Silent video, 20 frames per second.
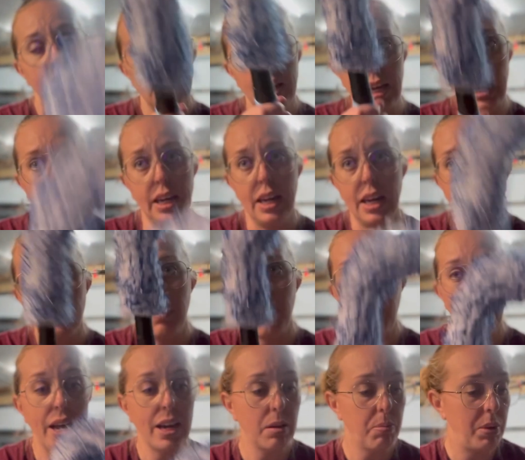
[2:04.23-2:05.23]
and get
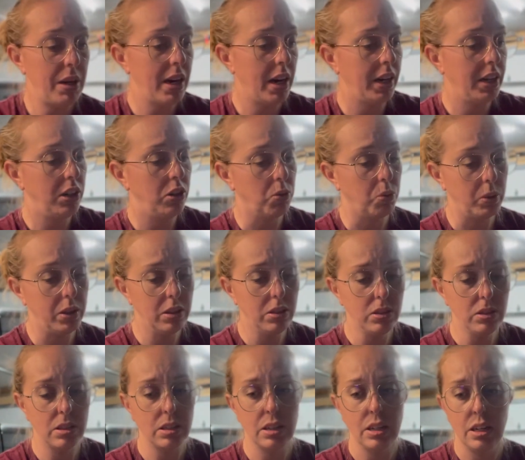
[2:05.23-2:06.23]
back behind your
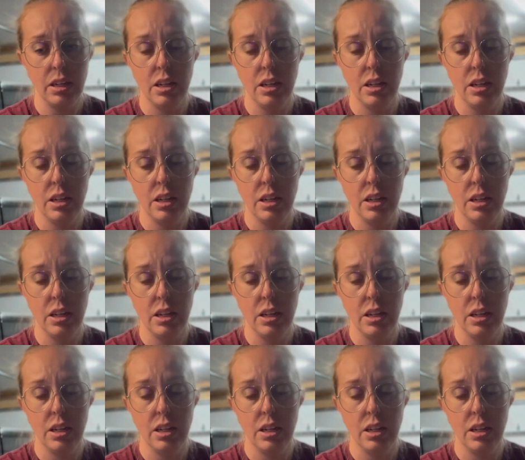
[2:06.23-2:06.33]
wheels.